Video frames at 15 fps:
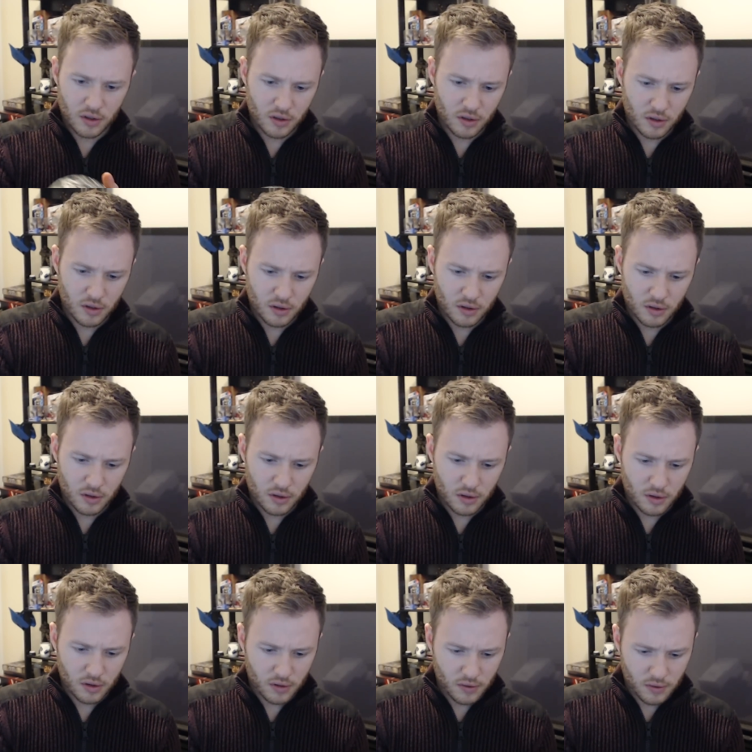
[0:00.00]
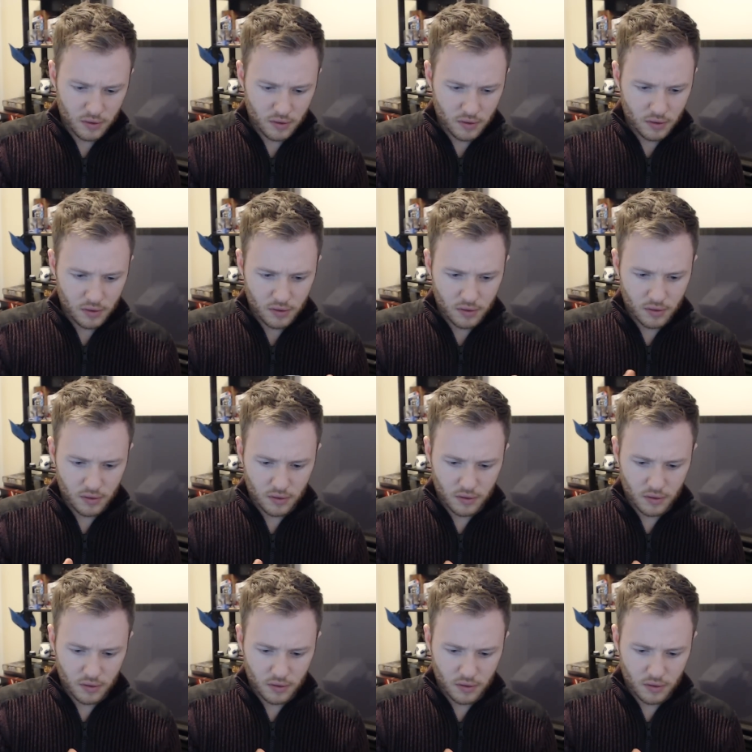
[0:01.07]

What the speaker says: (silence)